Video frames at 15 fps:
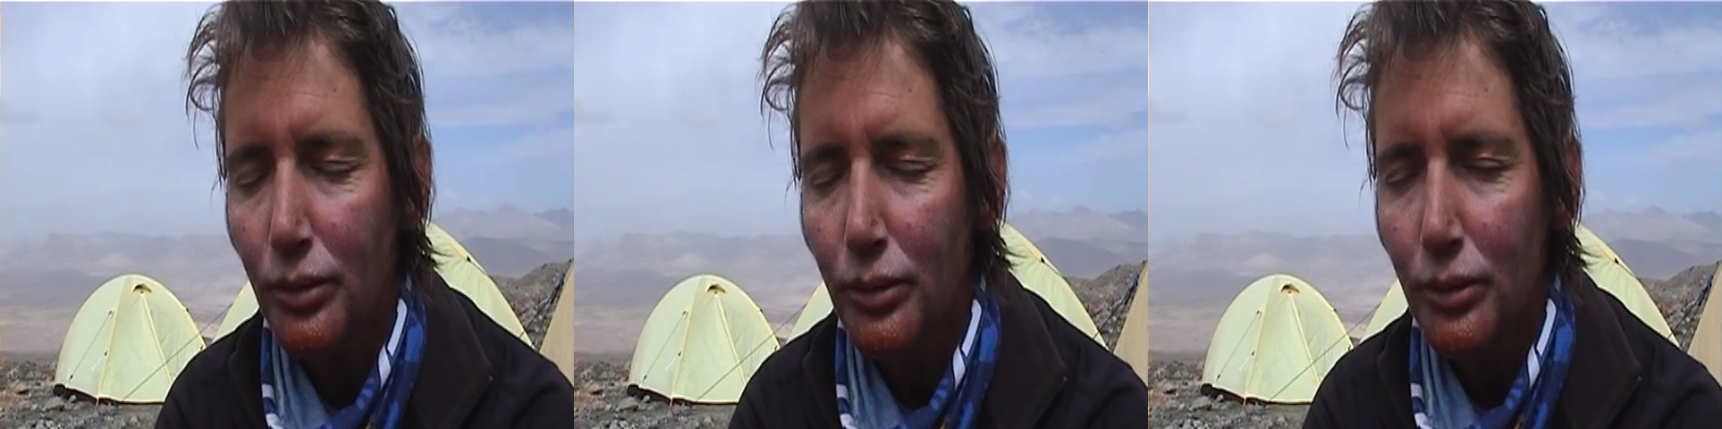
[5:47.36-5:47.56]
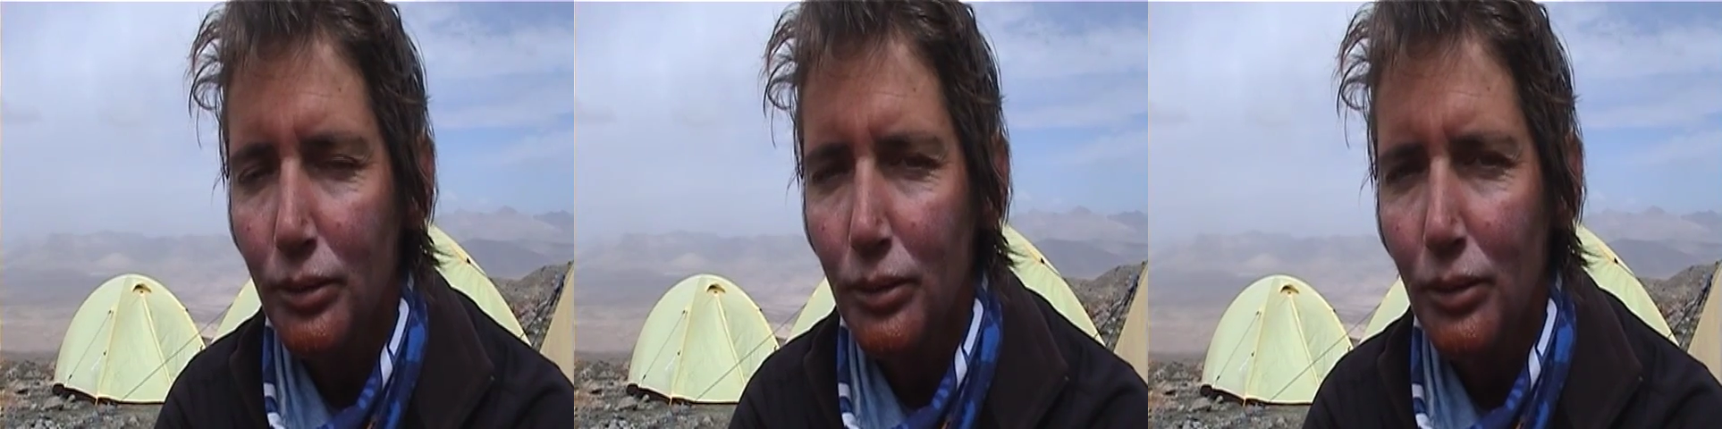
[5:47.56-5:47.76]

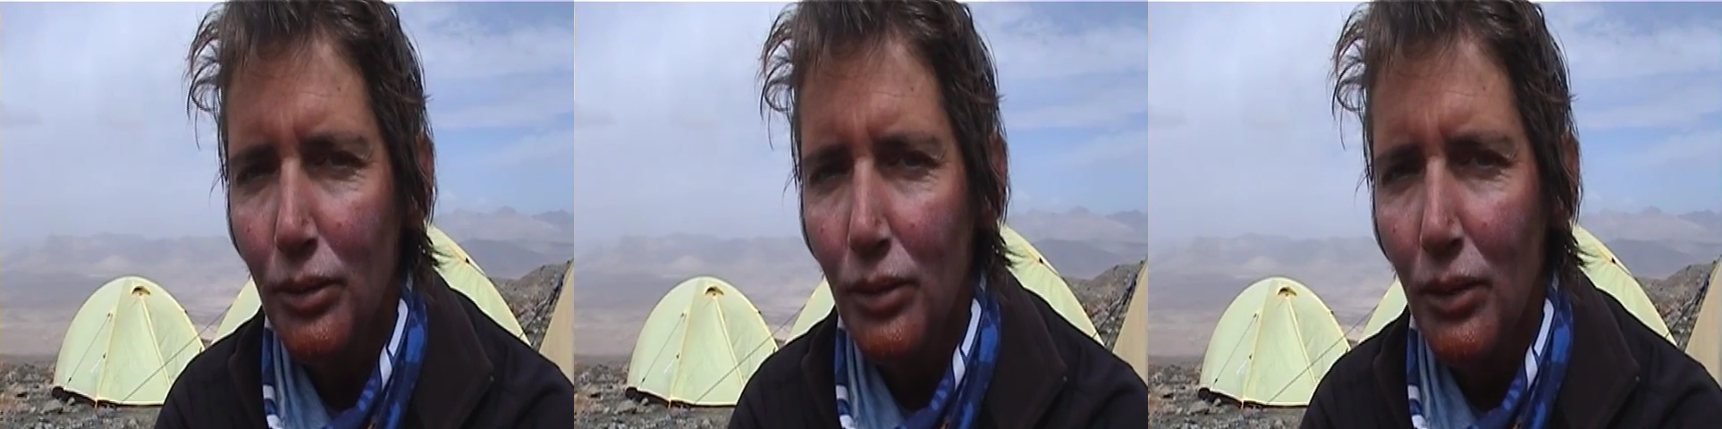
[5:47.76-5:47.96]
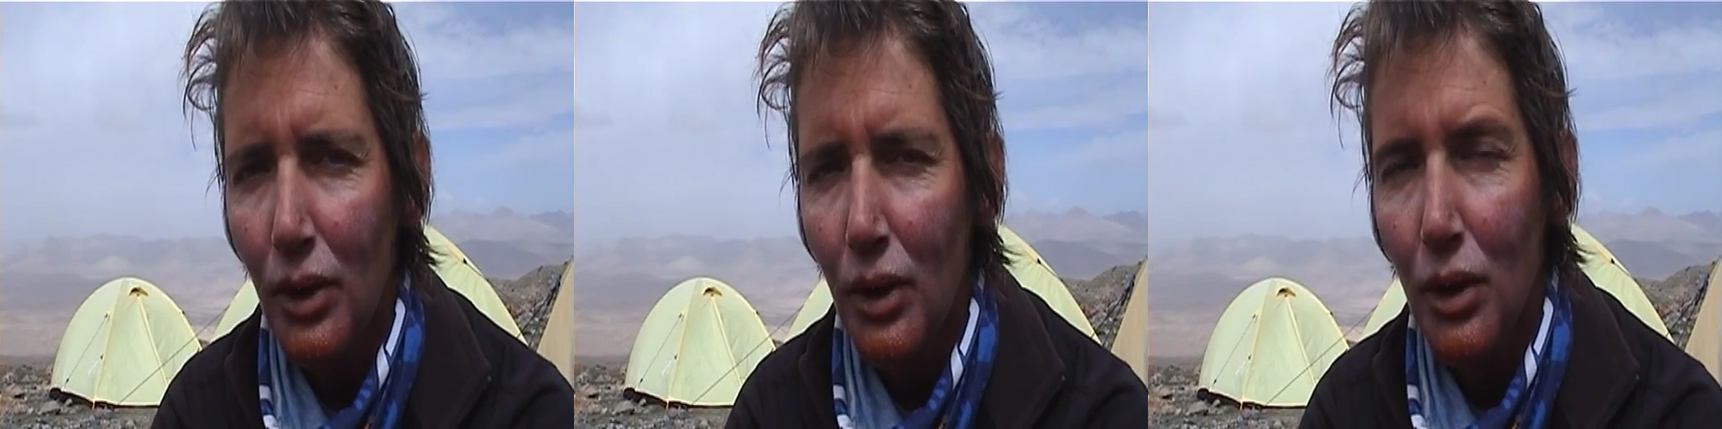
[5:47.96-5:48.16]
and
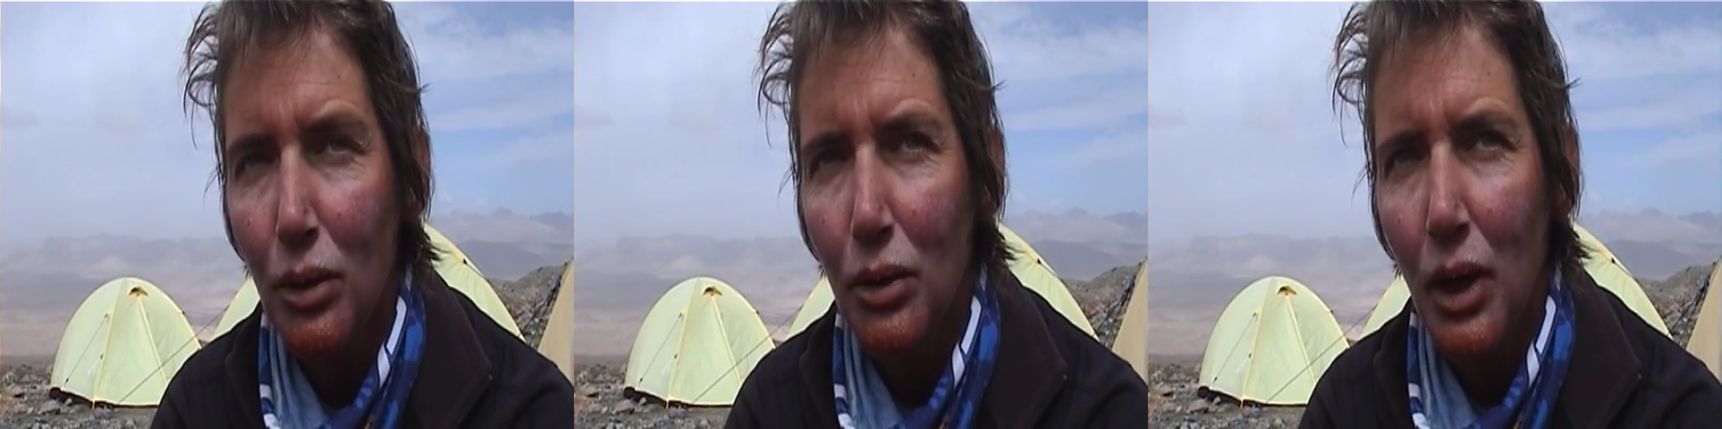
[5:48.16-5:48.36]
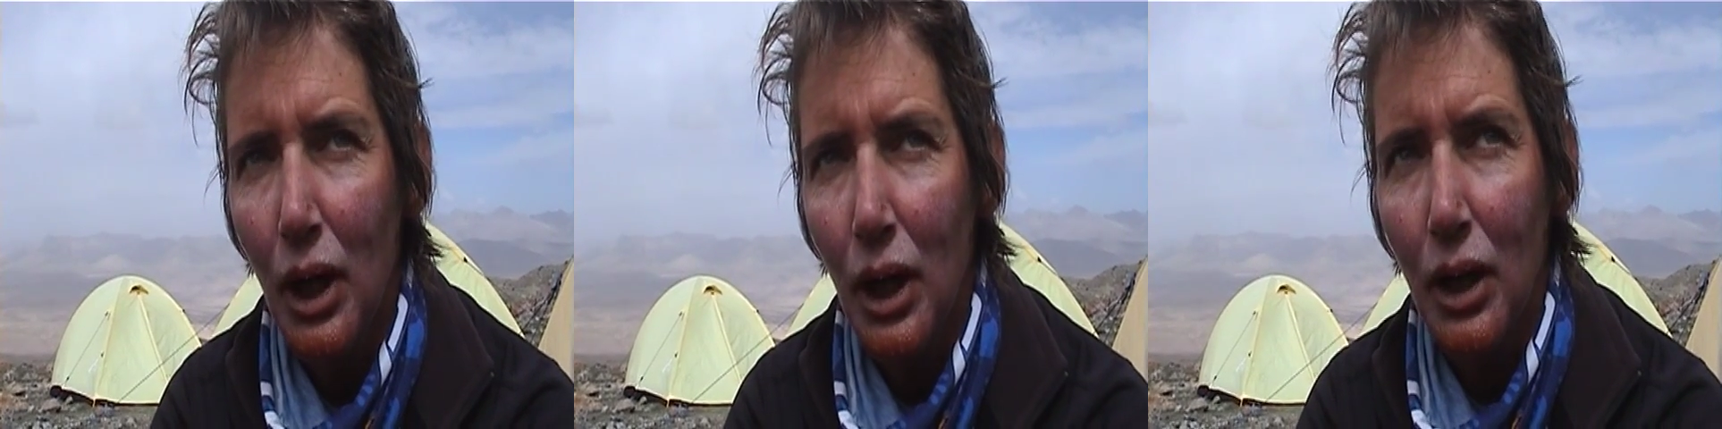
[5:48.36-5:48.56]
breathlessness
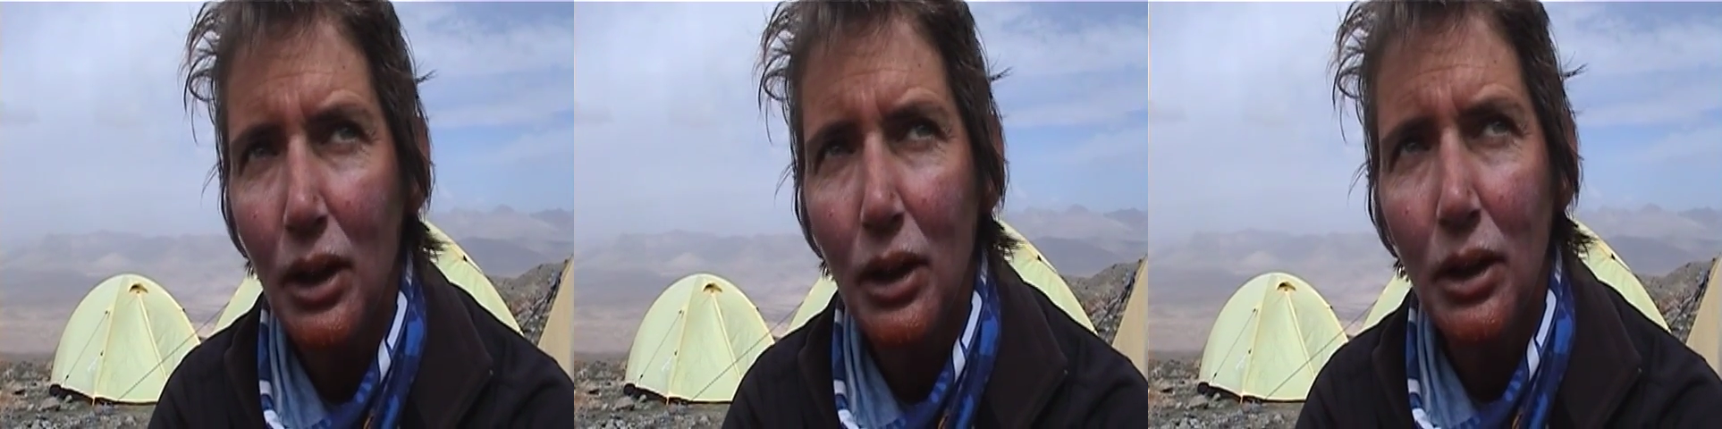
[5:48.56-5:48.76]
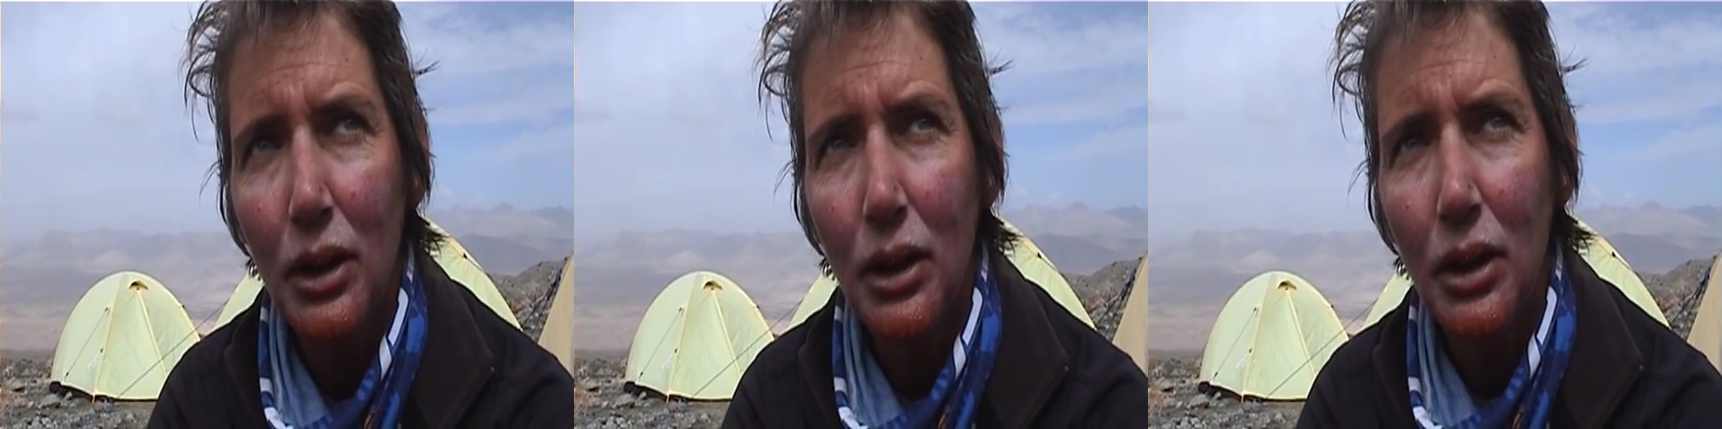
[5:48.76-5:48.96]
are
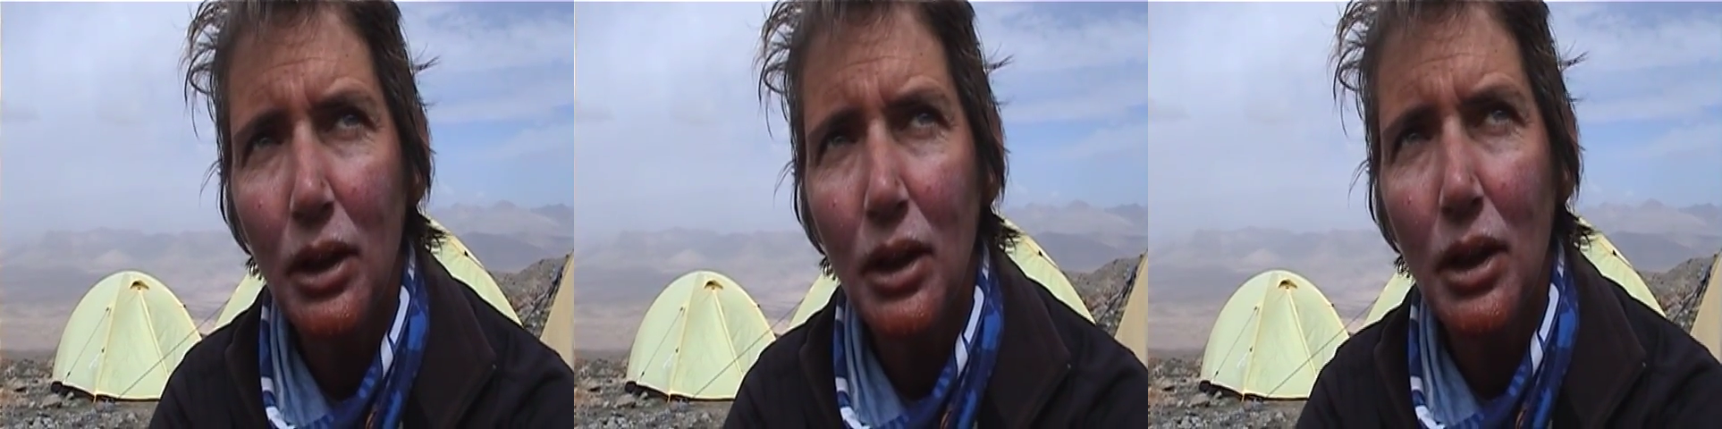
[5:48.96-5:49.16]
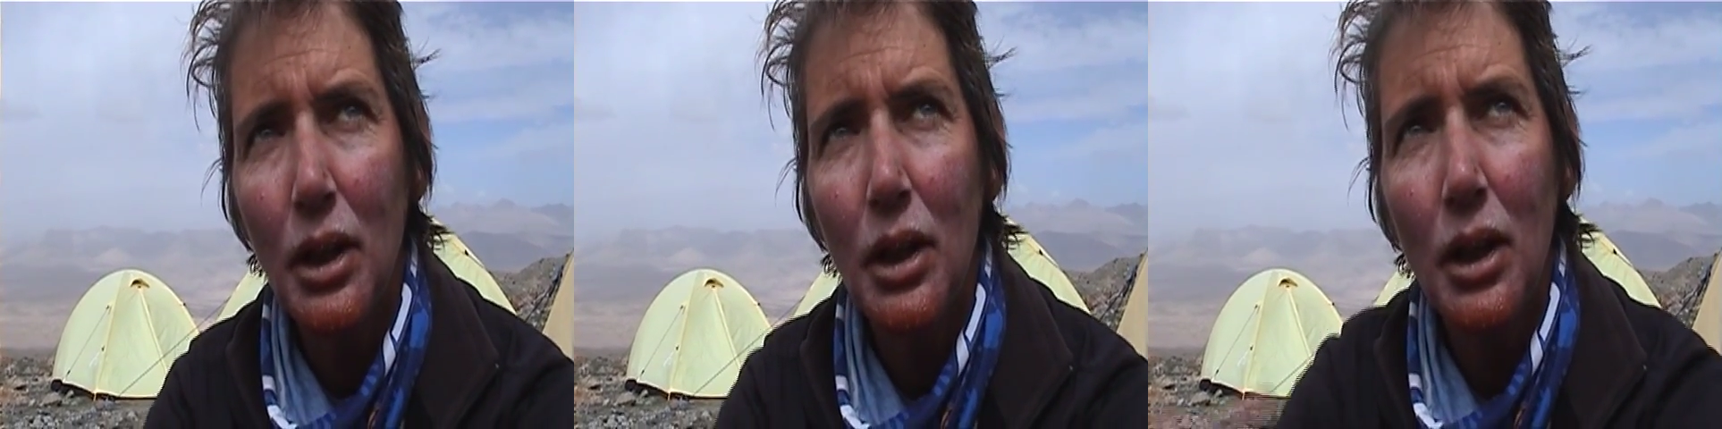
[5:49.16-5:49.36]
common.
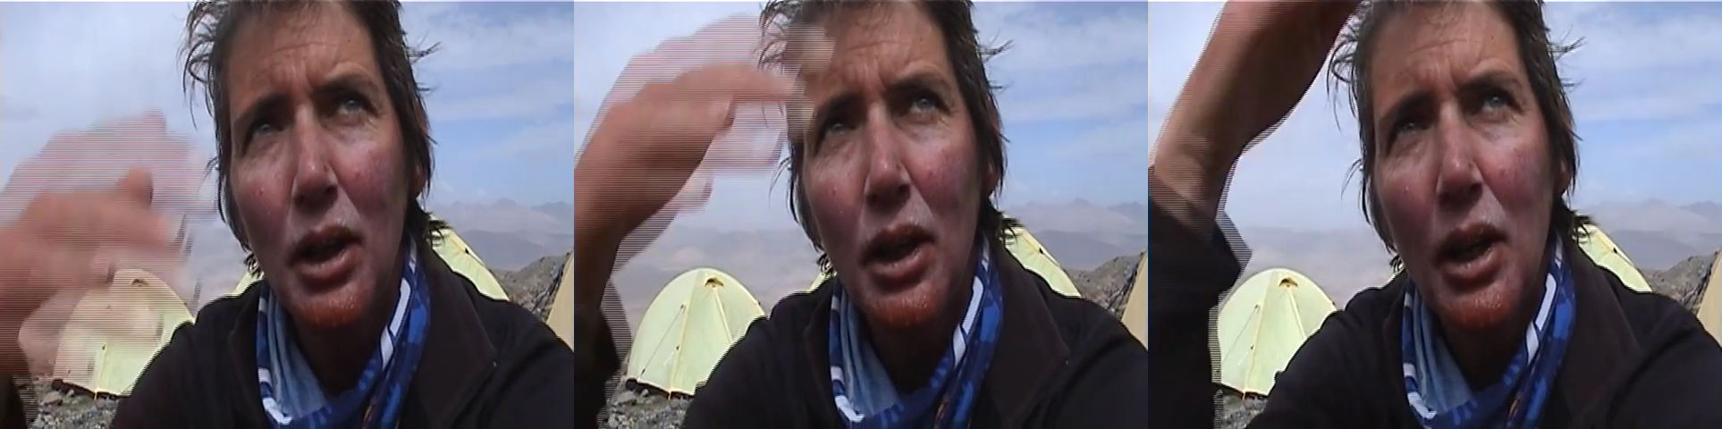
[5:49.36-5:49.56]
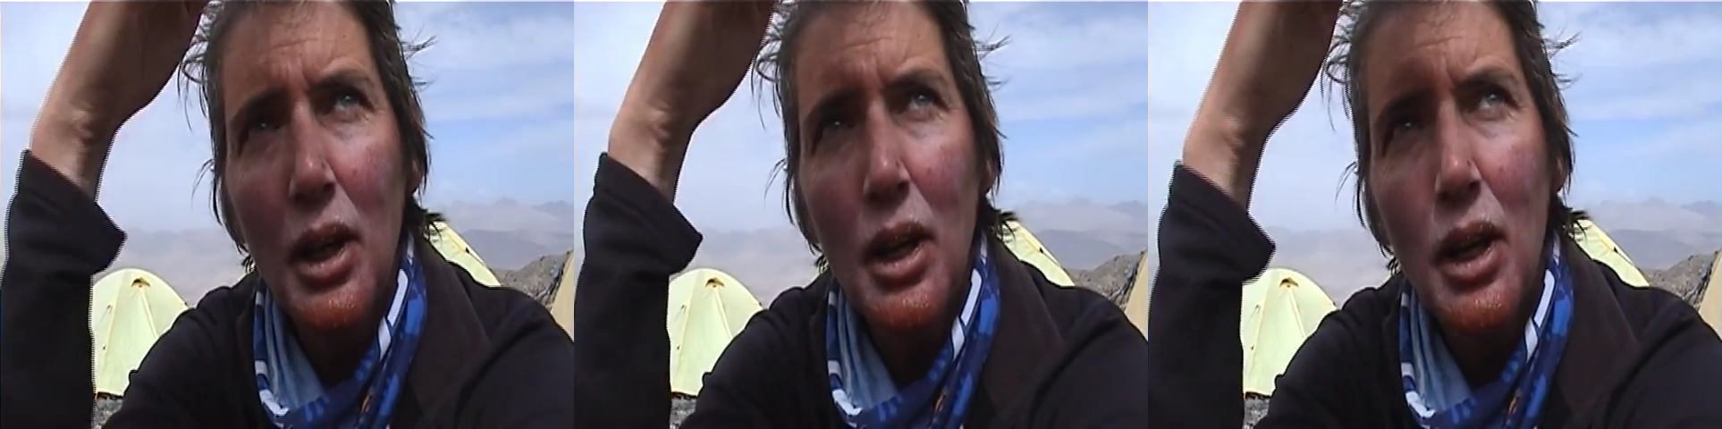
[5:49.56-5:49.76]

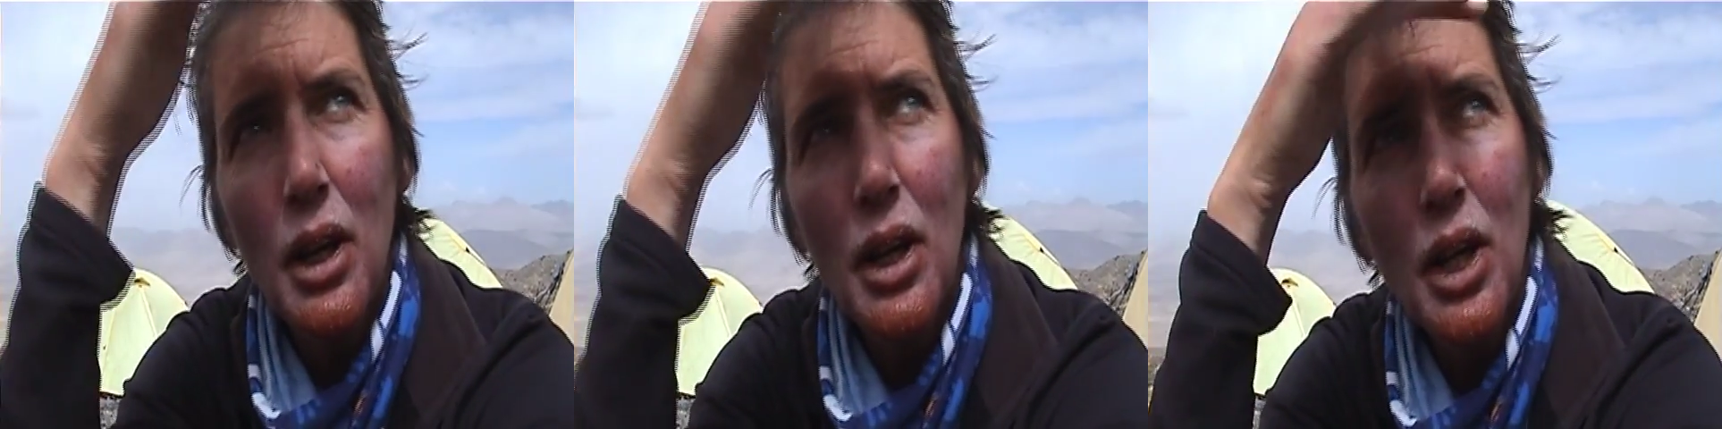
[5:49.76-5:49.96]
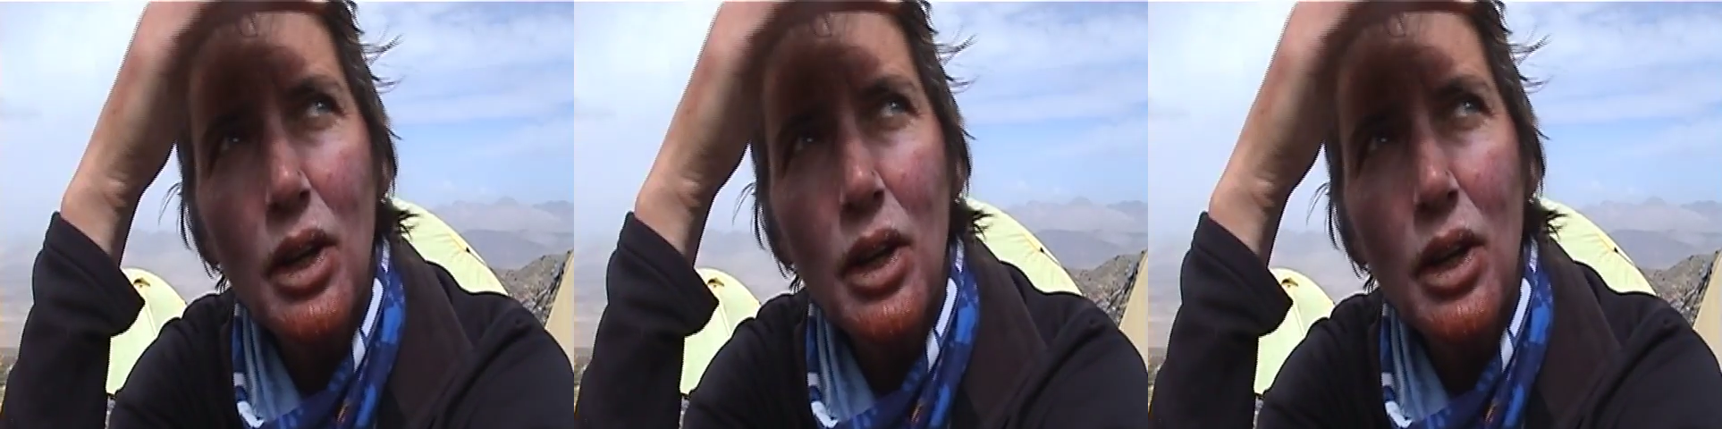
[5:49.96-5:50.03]
John,